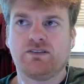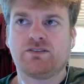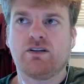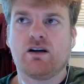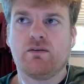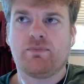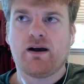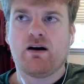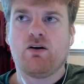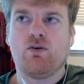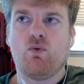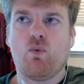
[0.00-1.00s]
talk
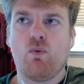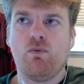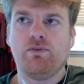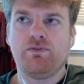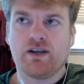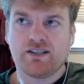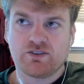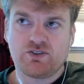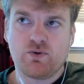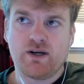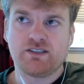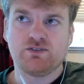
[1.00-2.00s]
about I guess there's
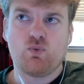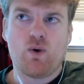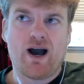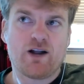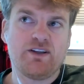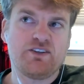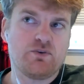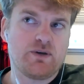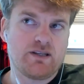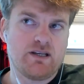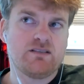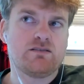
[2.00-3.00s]
two questions. Why are they
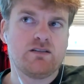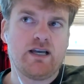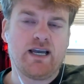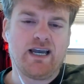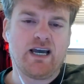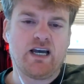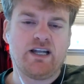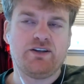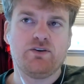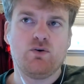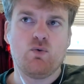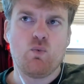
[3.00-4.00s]
doing this
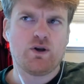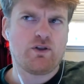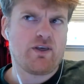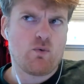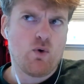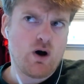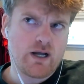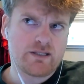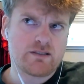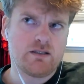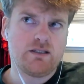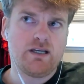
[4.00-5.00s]
and what do they
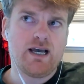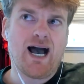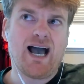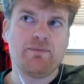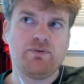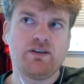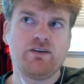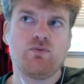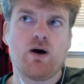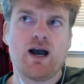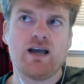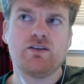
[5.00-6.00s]
want? I believe
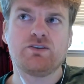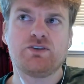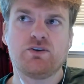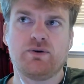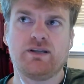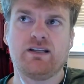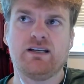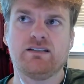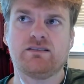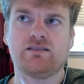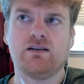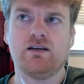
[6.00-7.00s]
why they're doing
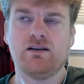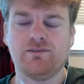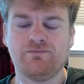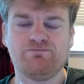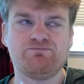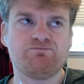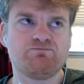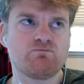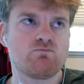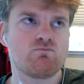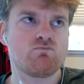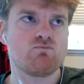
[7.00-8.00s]
this
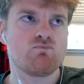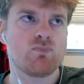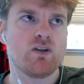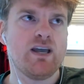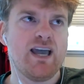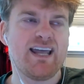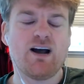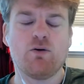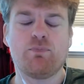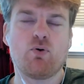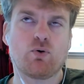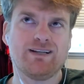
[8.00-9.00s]
and how
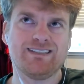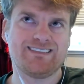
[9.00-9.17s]
important is